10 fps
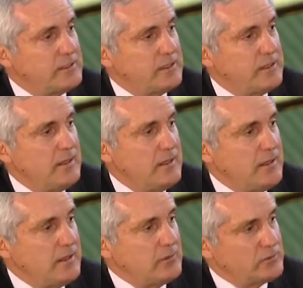And
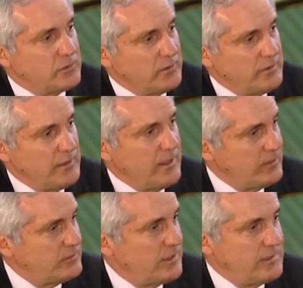certainly the
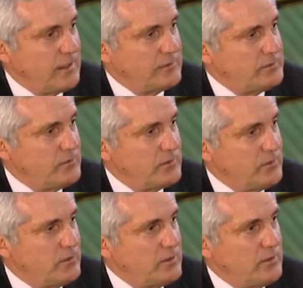nanotechnology they're
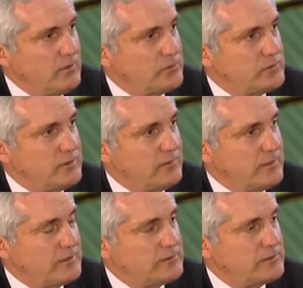doing at University of
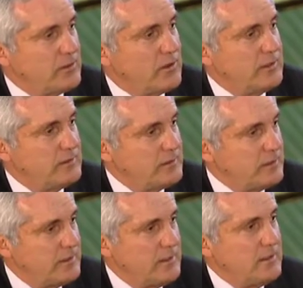Texas at Arlington,